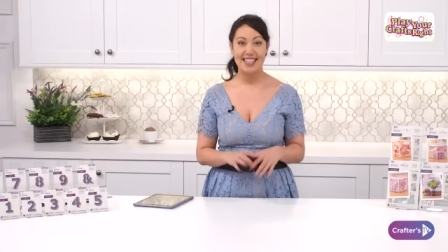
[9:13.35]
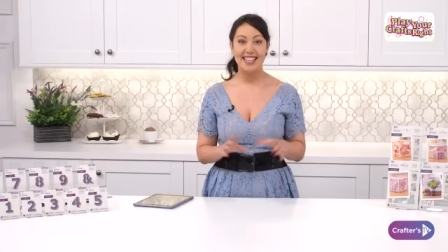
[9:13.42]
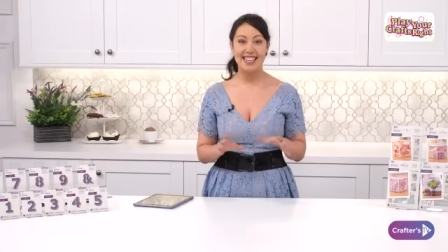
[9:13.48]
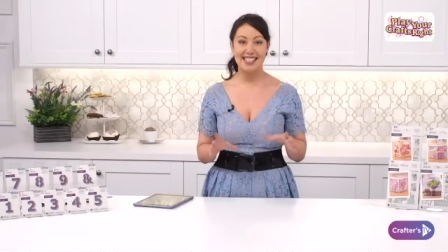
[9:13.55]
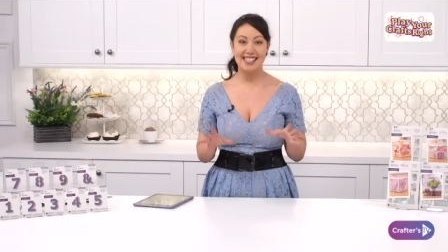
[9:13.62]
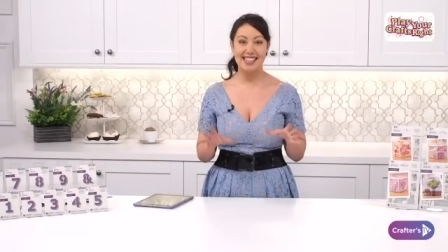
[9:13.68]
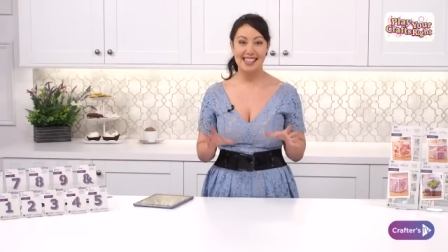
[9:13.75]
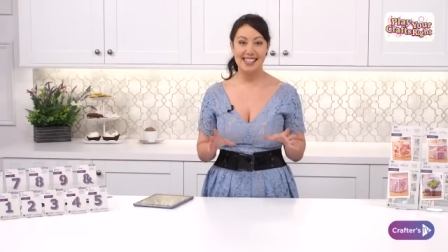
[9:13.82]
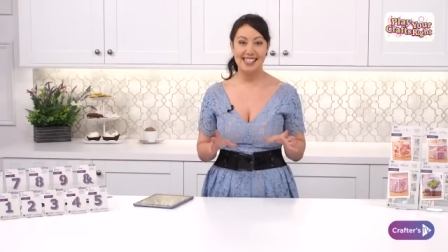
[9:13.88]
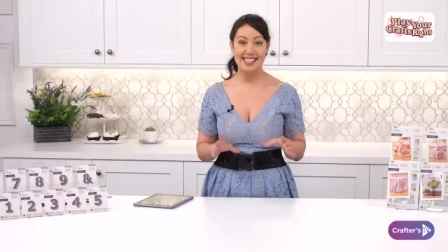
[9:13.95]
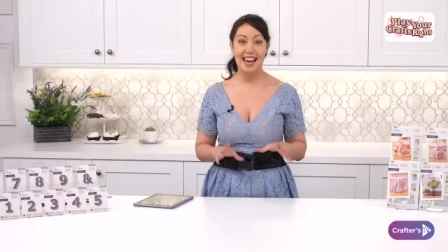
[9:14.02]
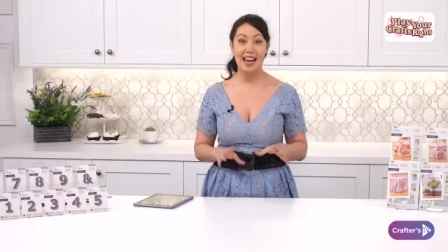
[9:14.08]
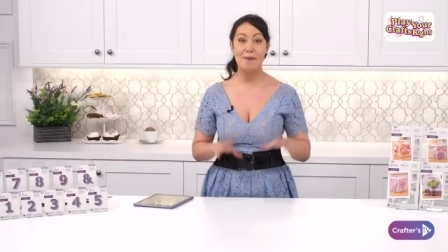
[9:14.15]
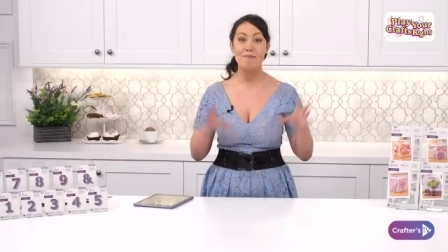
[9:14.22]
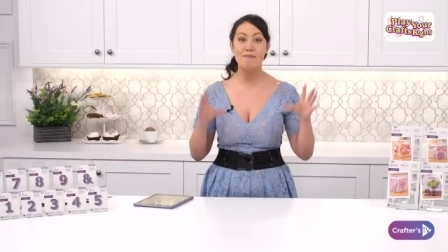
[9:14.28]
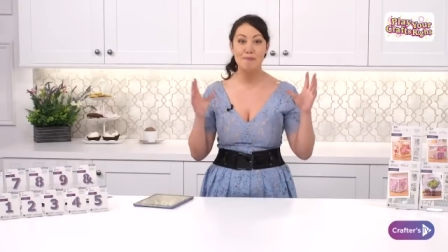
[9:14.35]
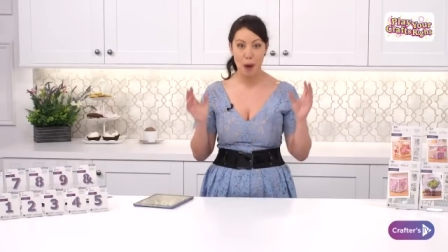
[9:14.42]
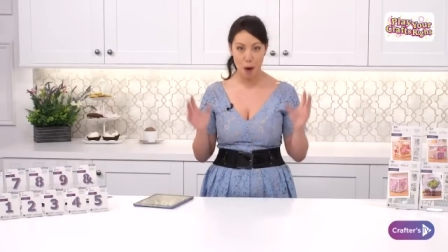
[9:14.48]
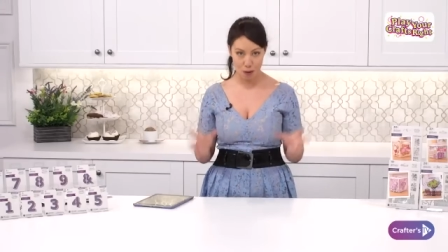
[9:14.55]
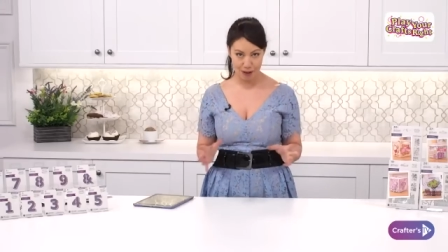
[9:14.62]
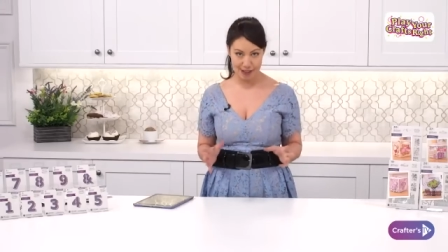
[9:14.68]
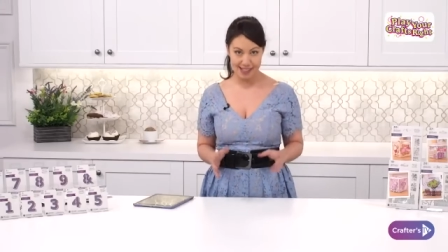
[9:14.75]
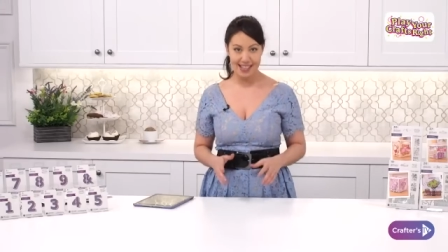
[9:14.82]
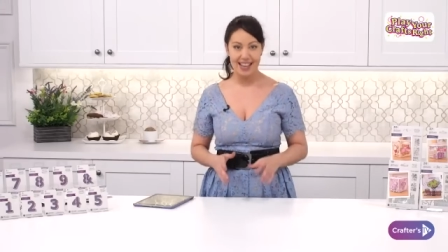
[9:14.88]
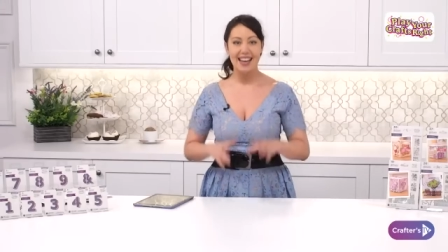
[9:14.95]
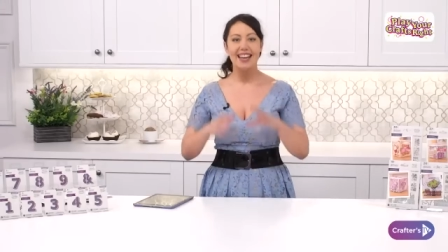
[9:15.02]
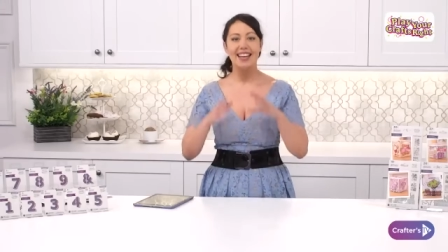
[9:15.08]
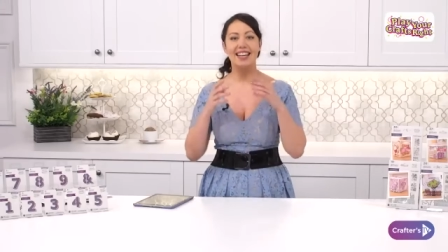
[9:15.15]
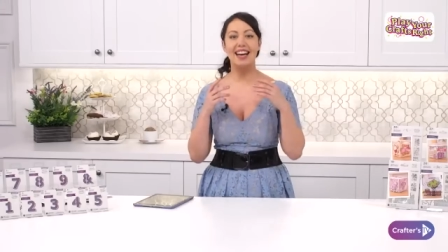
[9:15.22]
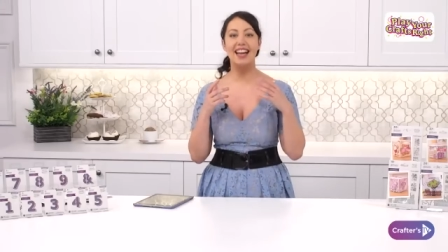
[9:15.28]
This is a box
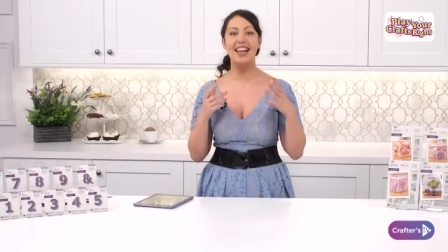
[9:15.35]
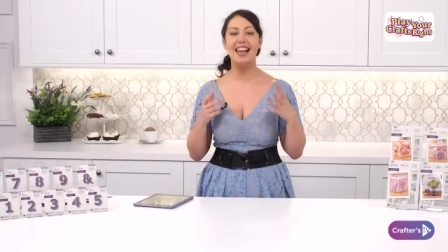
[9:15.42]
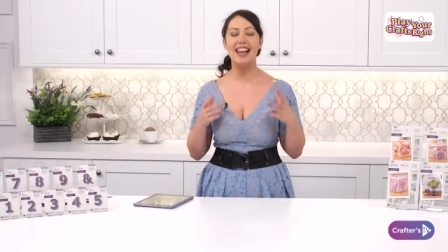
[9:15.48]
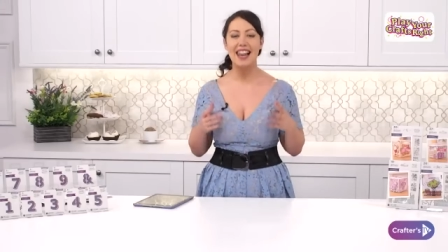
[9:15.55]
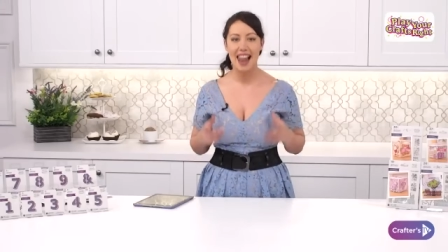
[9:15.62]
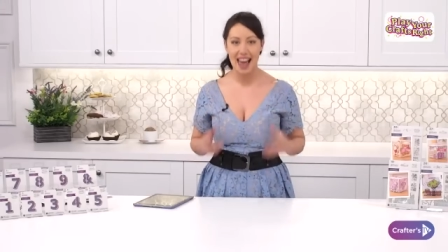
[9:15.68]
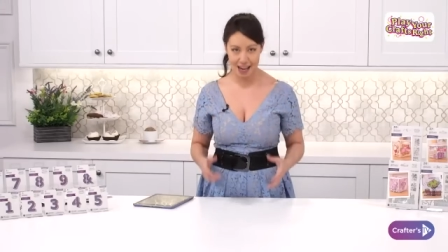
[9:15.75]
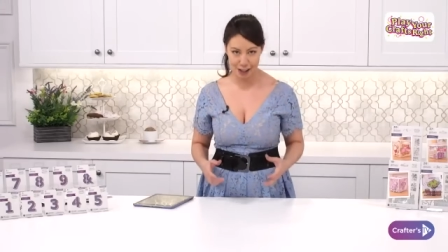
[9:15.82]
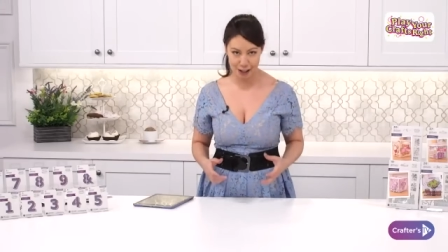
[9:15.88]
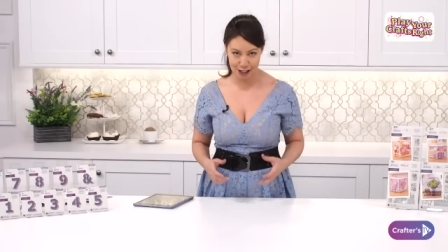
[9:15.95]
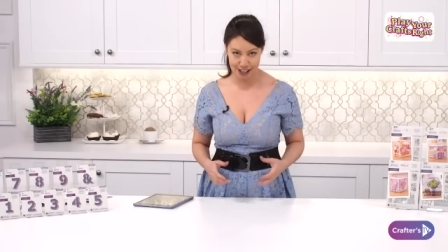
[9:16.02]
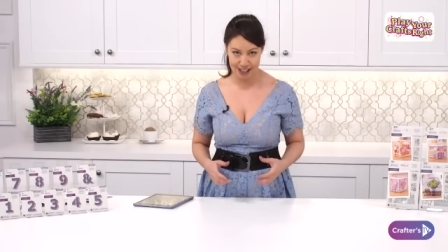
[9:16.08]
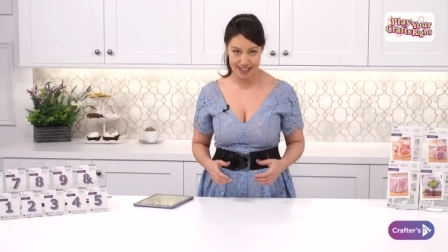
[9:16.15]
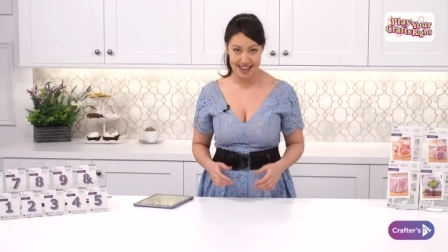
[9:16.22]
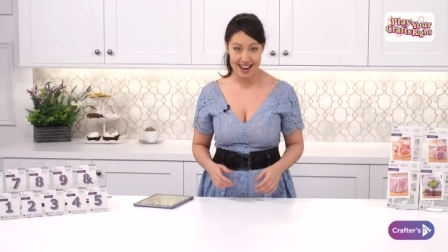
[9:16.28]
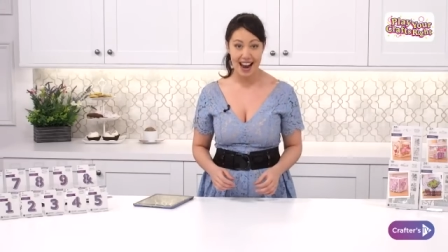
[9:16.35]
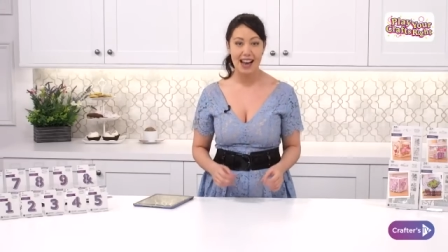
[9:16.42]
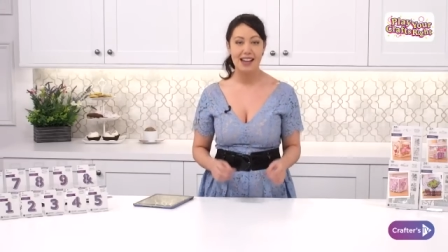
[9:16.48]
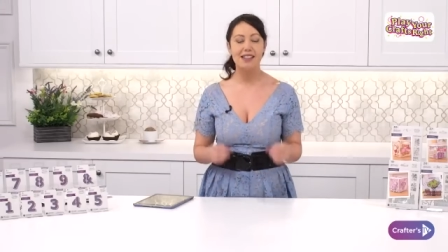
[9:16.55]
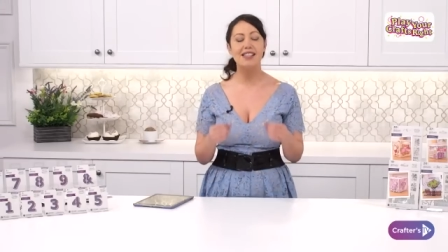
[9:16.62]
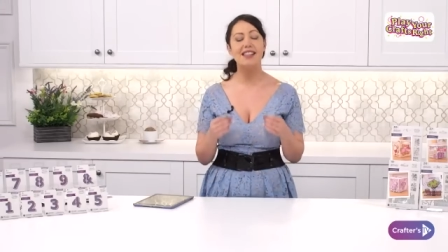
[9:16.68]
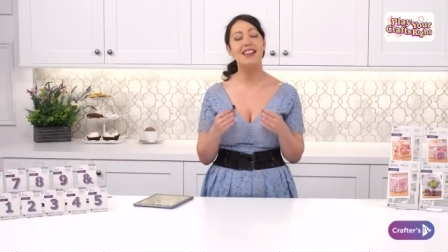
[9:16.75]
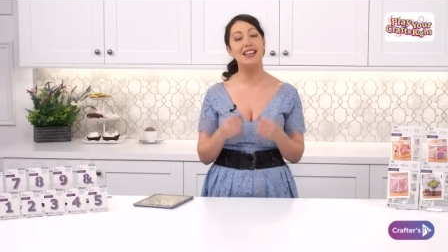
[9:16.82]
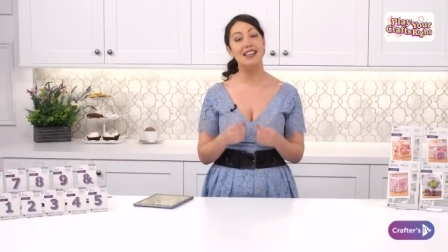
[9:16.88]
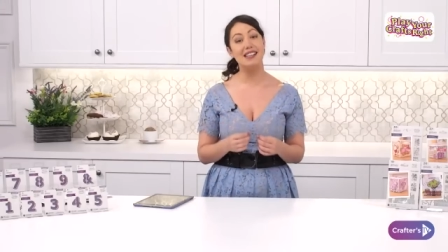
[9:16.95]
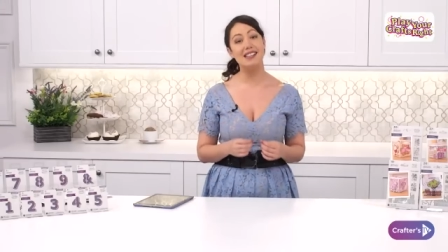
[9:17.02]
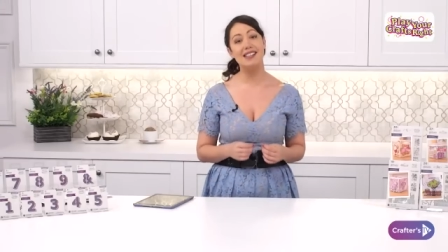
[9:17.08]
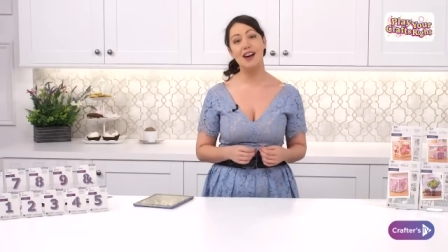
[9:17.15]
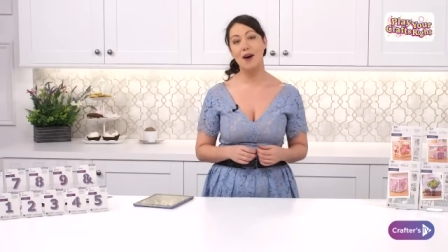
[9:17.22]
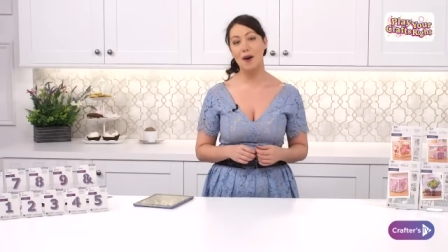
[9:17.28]
collection, and
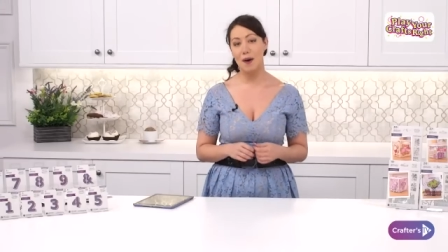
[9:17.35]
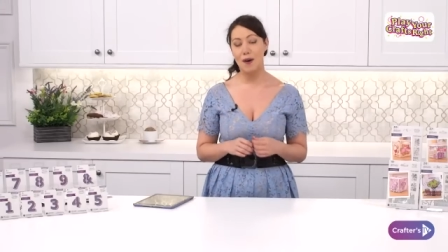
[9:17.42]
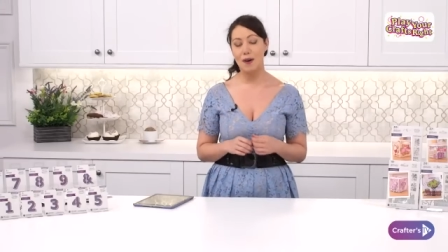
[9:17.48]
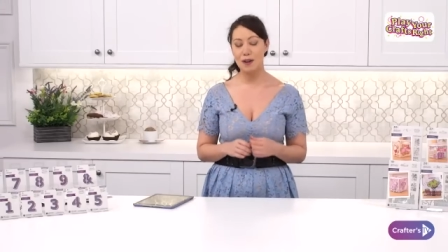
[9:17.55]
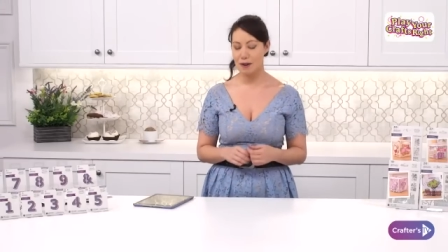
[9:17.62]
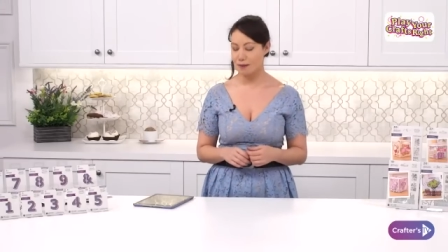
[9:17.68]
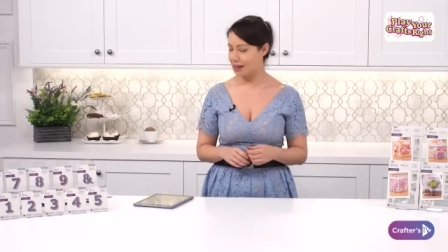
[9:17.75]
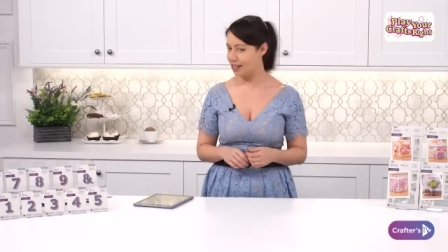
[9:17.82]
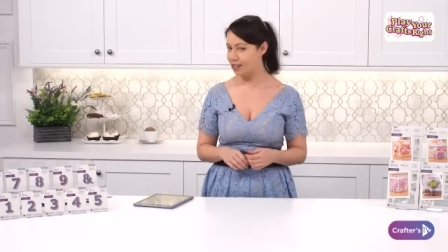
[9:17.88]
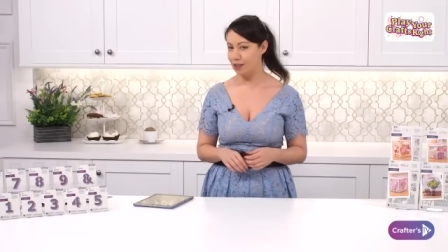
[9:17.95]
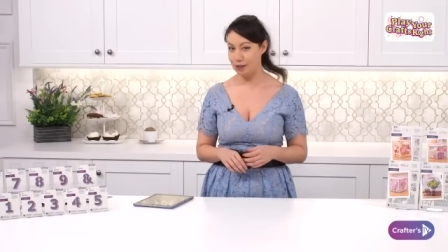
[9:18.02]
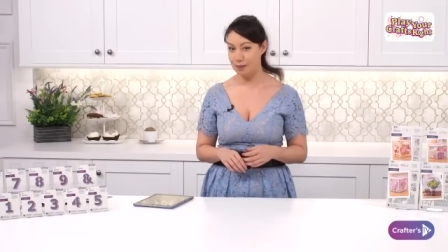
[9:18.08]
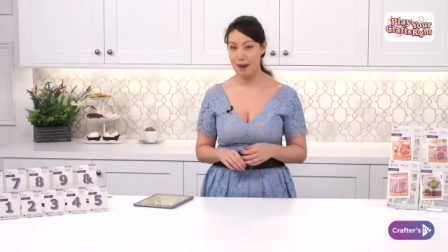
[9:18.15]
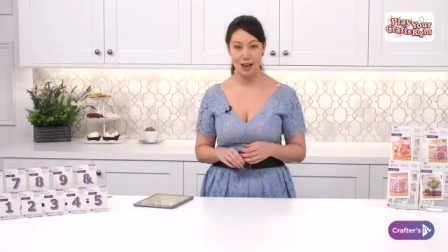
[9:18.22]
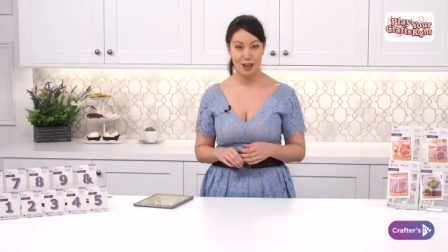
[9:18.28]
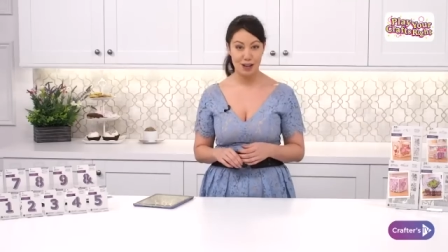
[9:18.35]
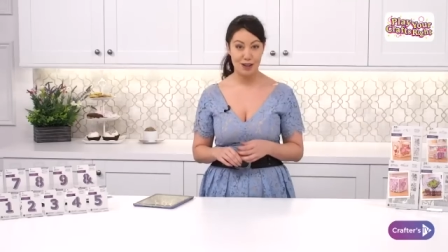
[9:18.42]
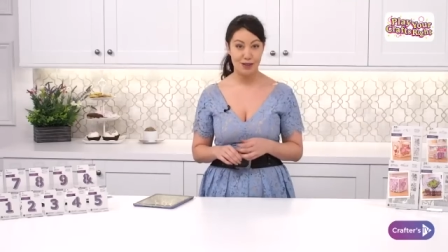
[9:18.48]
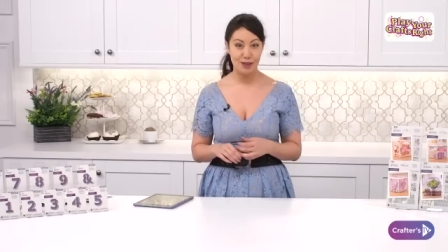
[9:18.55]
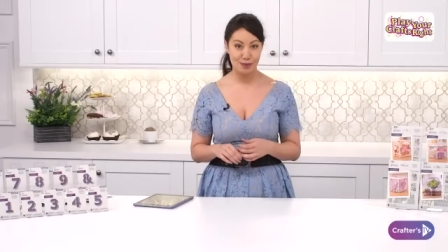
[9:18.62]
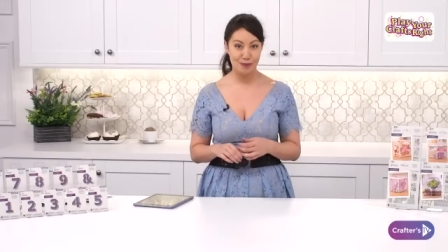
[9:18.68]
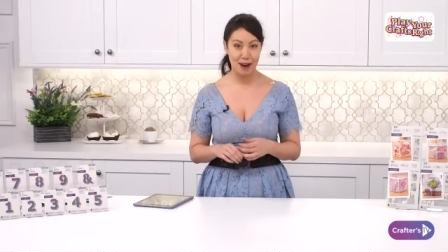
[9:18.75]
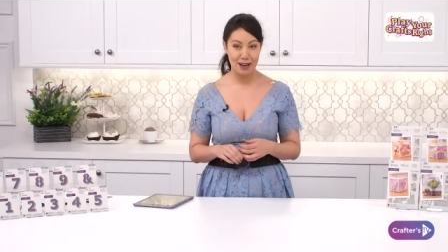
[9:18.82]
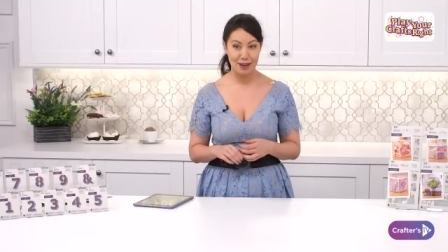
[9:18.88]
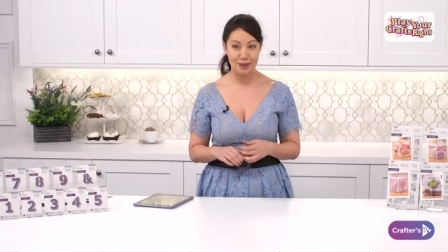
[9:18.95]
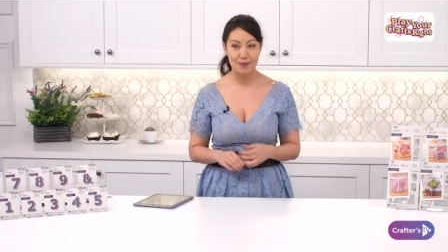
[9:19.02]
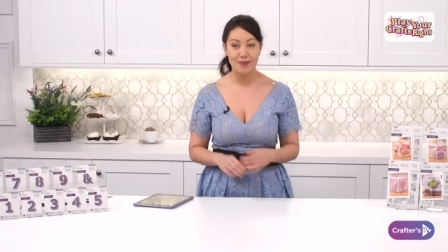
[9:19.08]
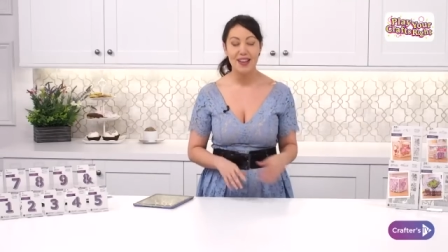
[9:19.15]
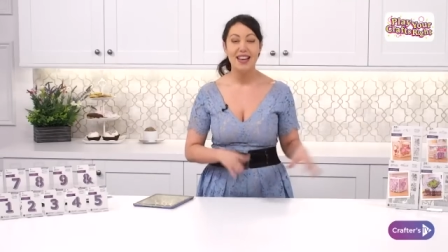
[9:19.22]
these are going to make you smile.